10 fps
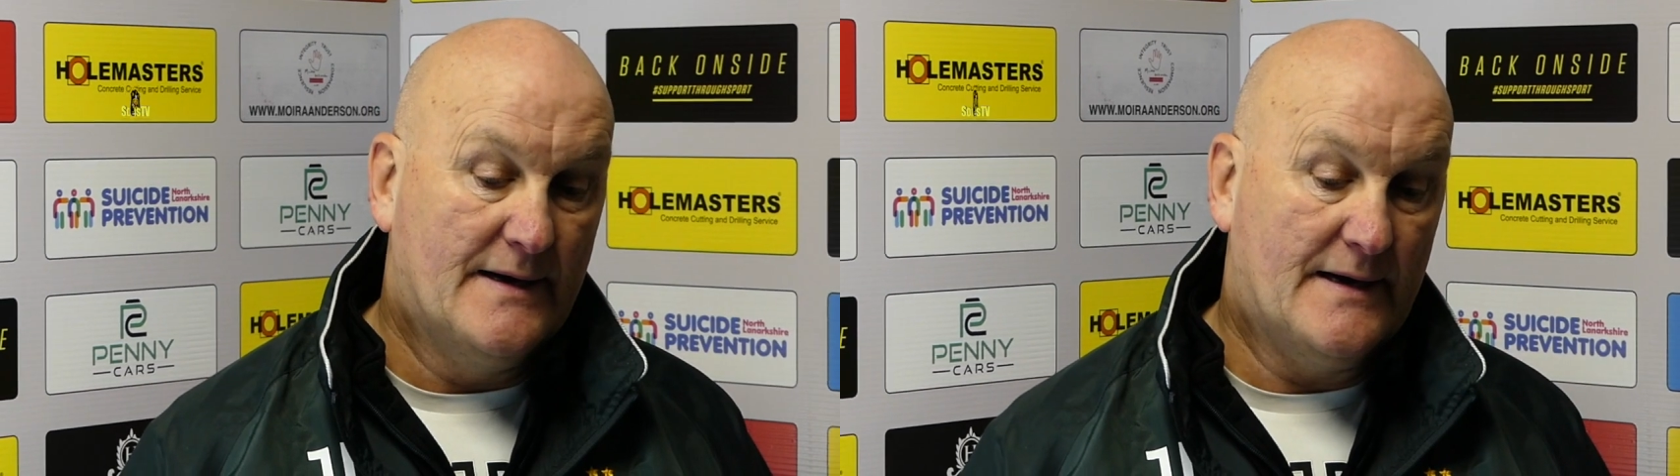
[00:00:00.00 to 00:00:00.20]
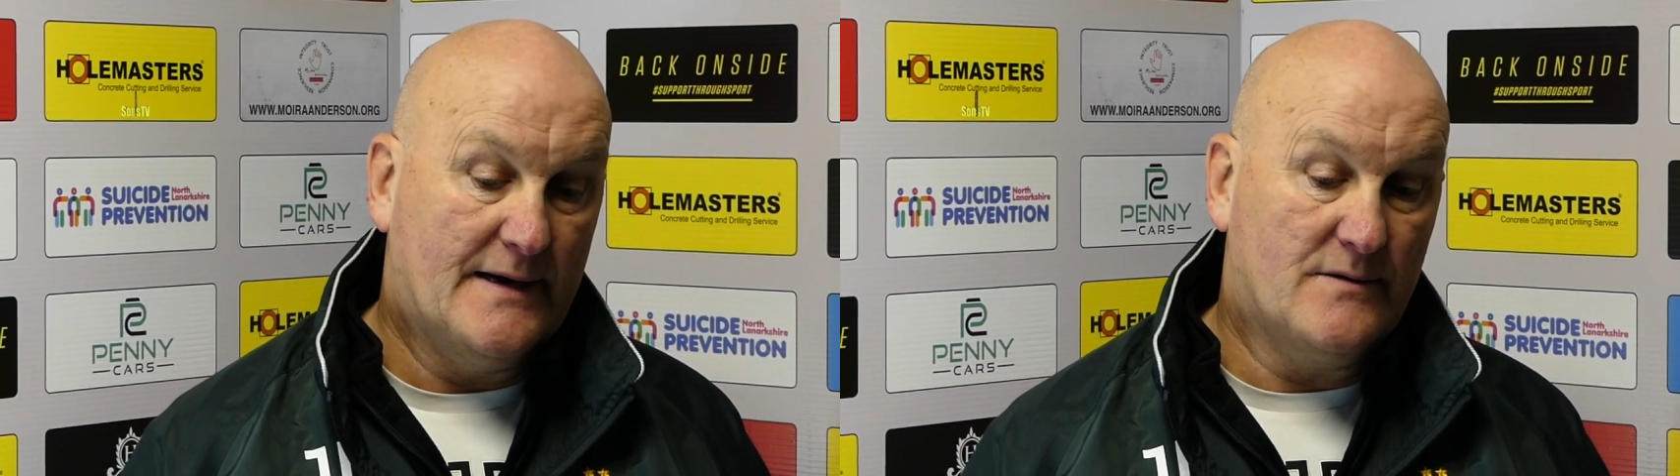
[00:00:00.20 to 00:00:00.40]

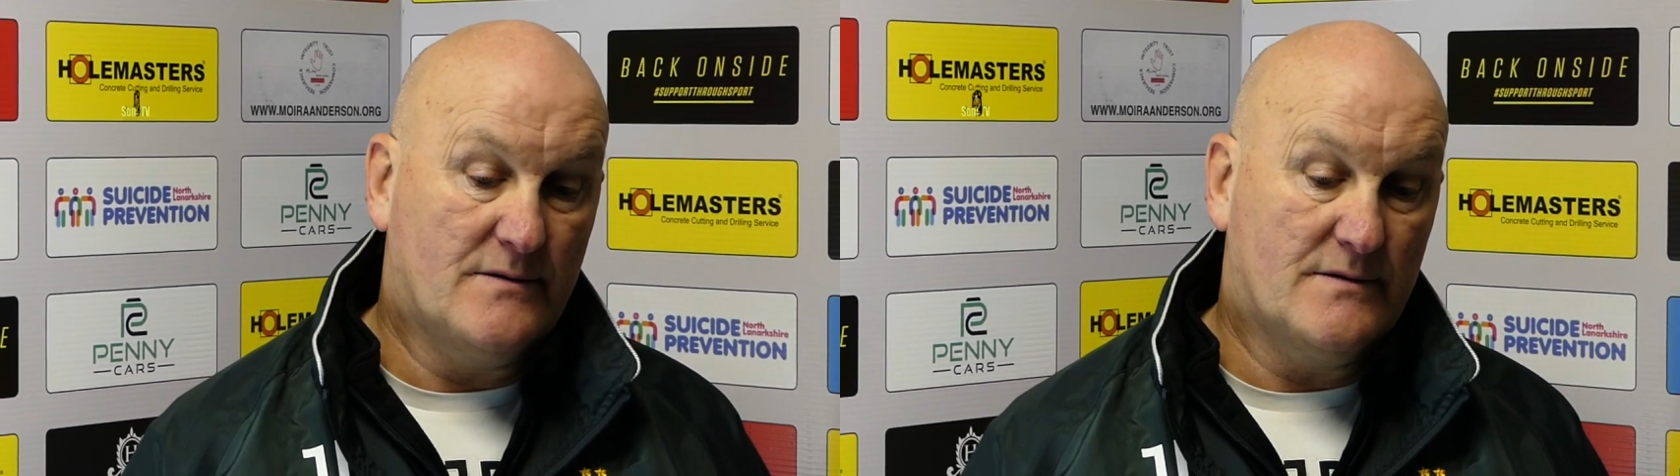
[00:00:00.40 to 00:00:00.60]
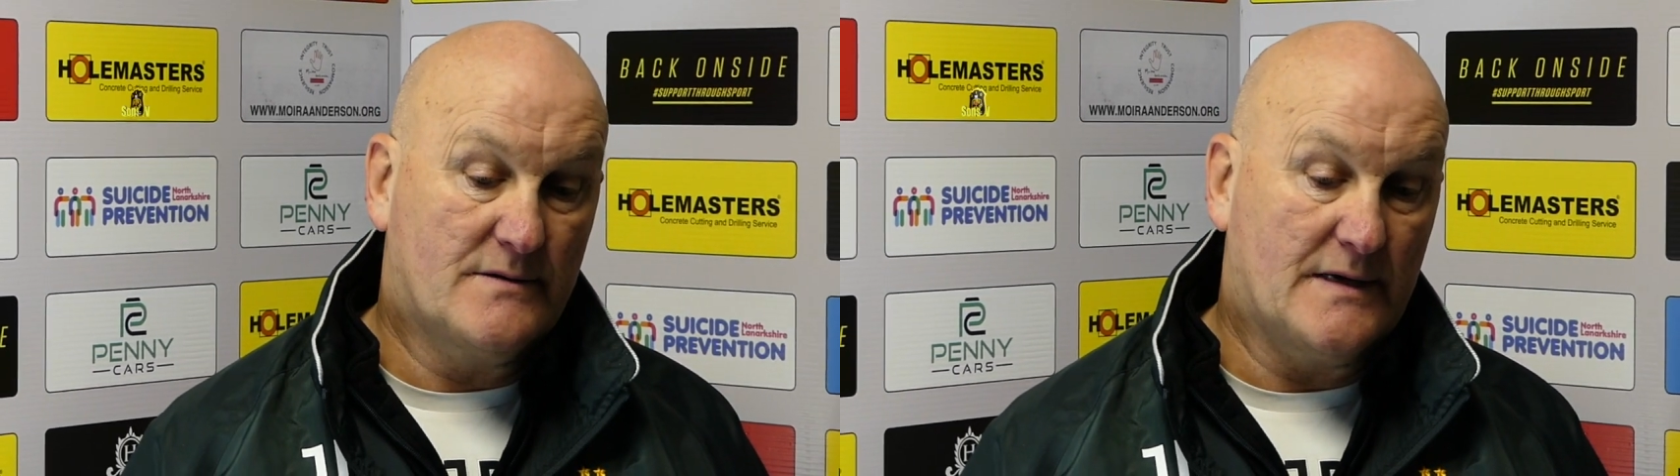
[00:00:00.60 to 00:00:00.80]

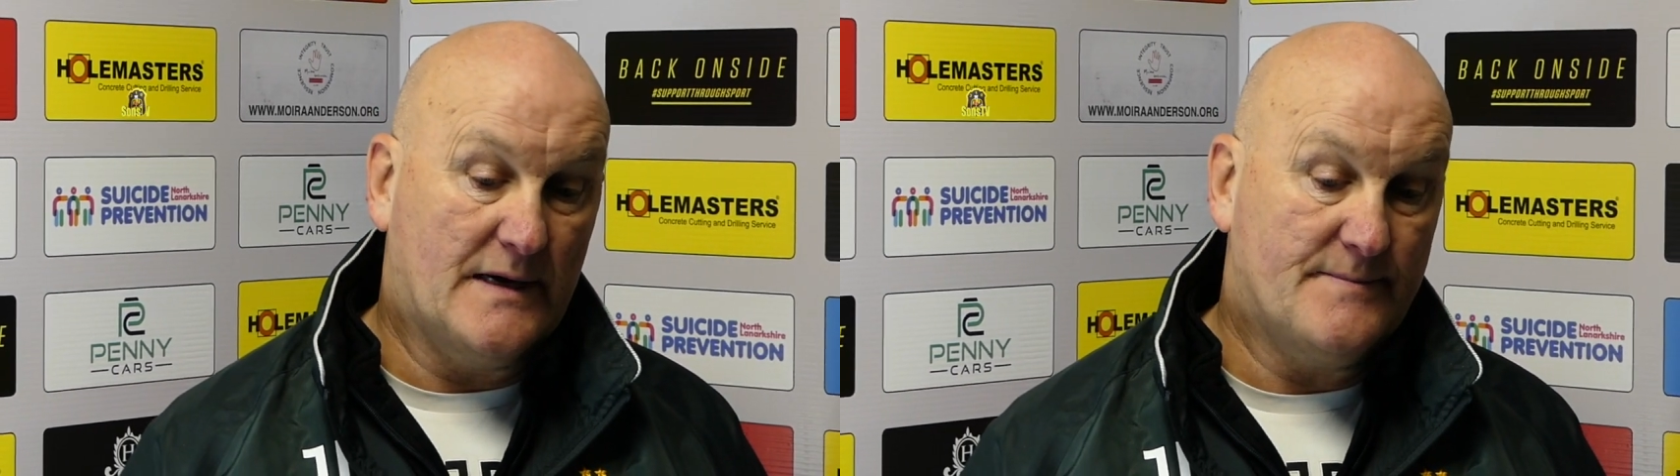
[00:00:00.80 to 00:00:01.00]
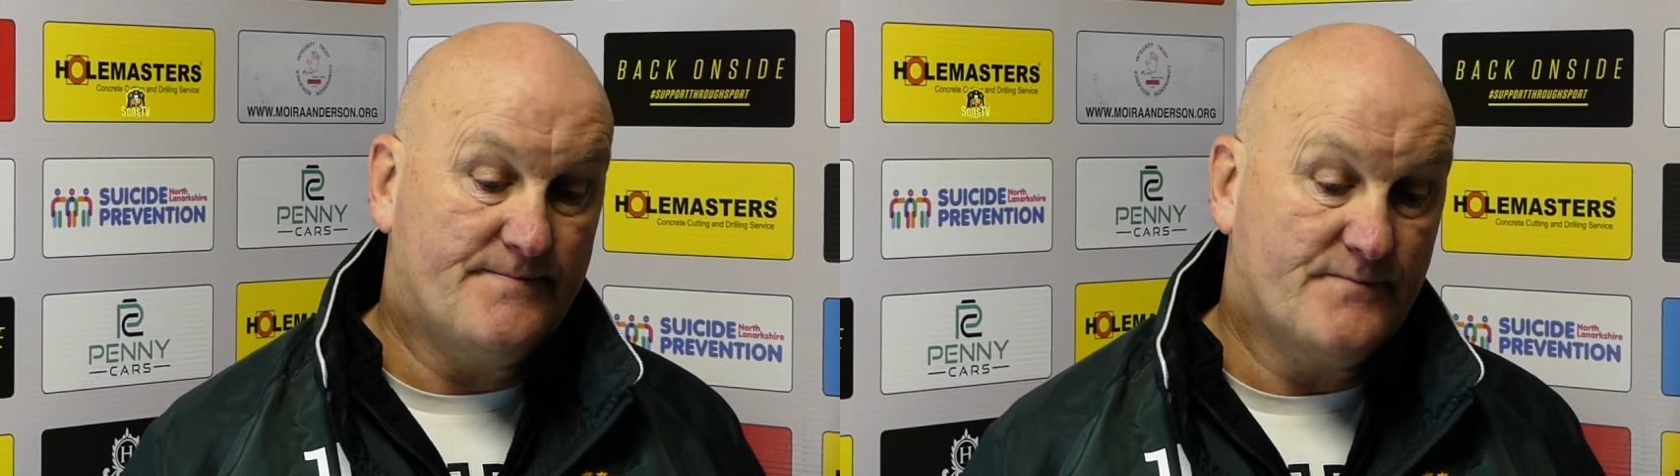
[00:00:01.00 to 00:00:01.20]

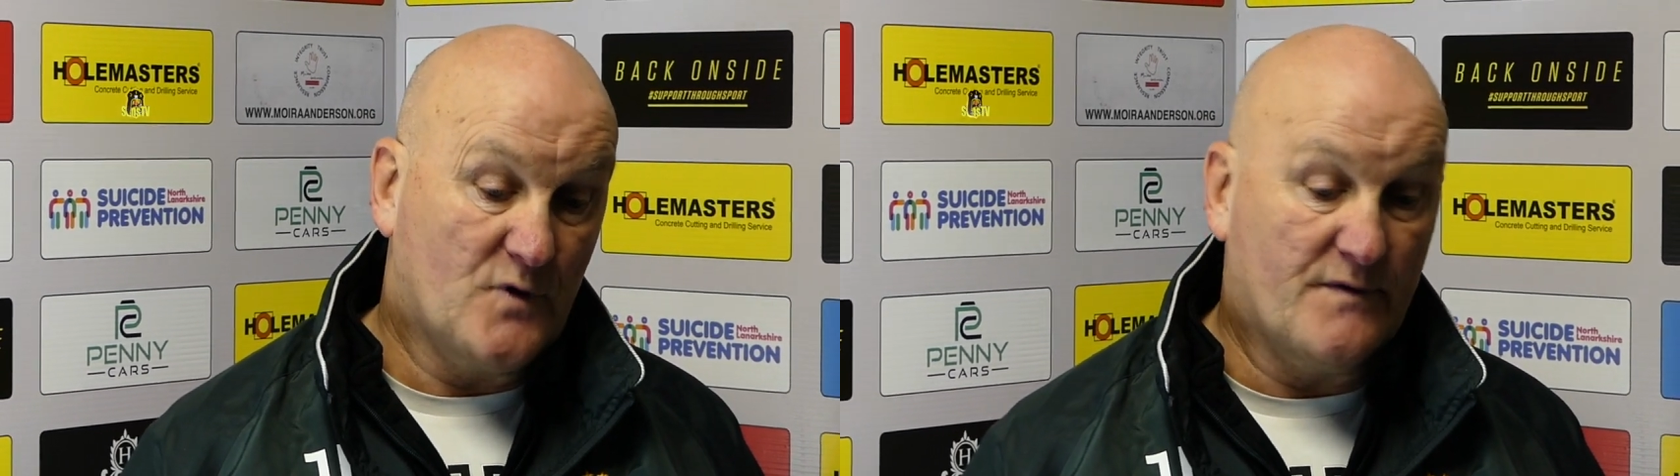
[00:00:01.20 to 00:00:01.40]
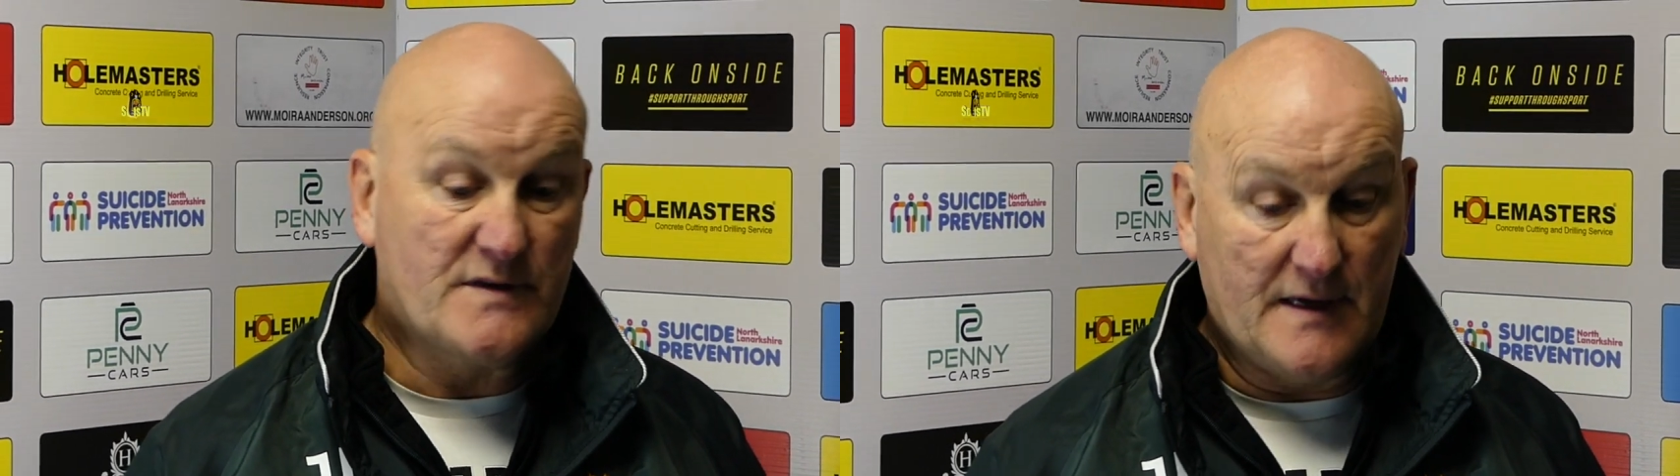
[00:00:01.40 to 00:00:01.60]
And
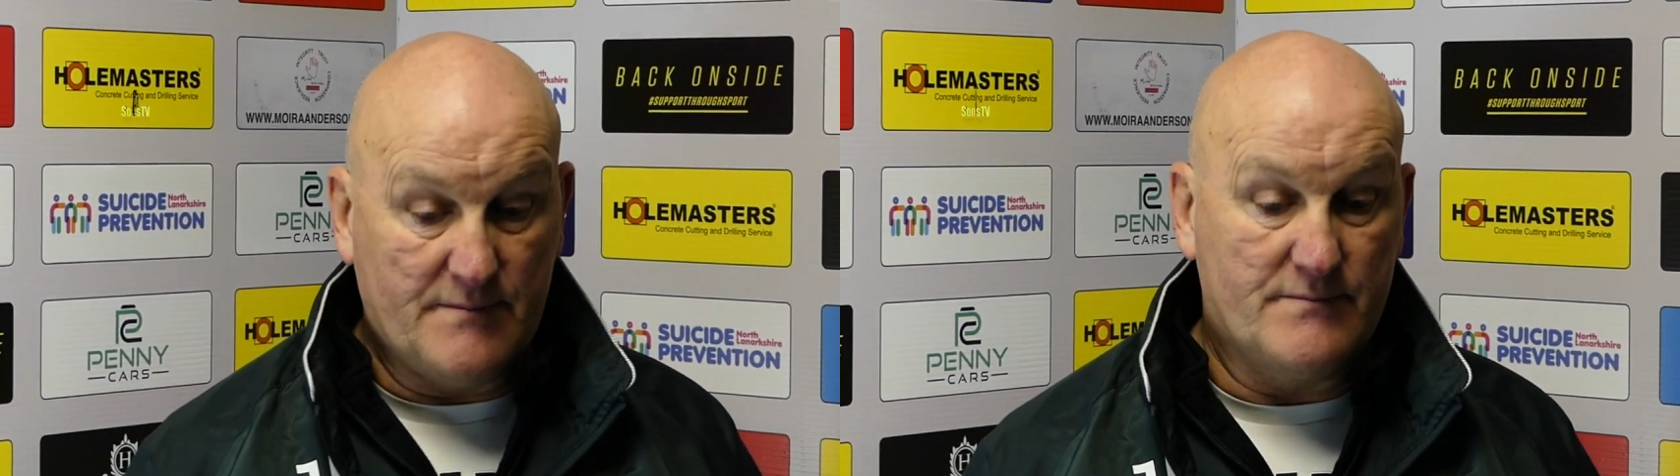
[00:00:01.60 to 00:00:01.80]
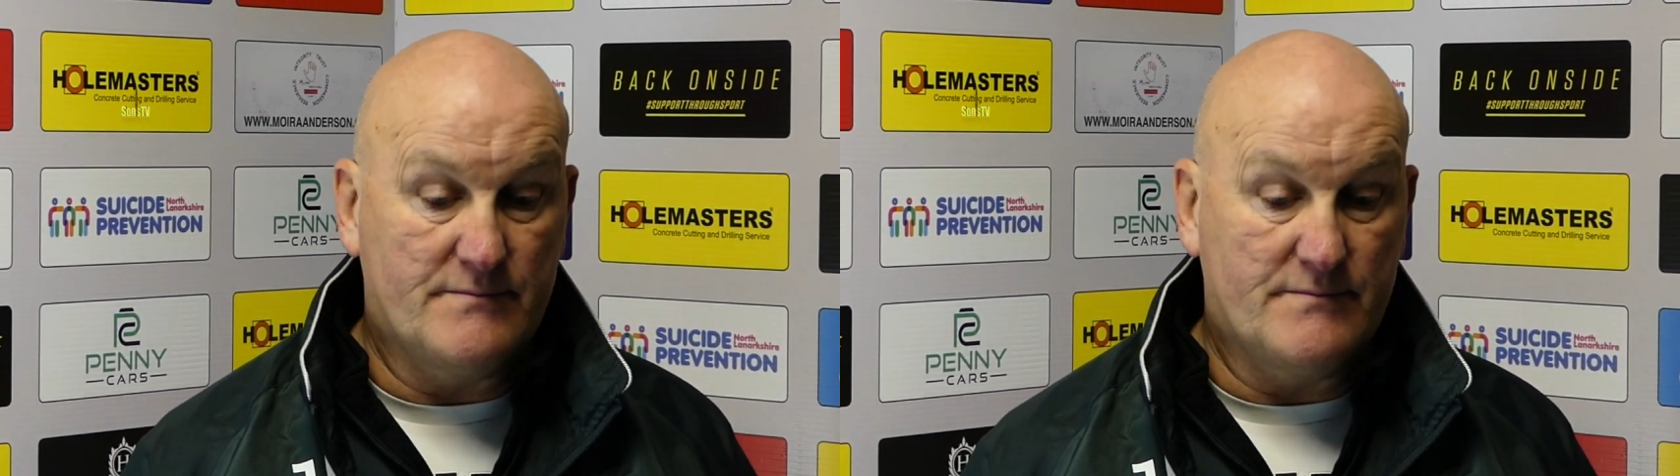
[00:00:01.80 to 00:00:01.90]
obviously,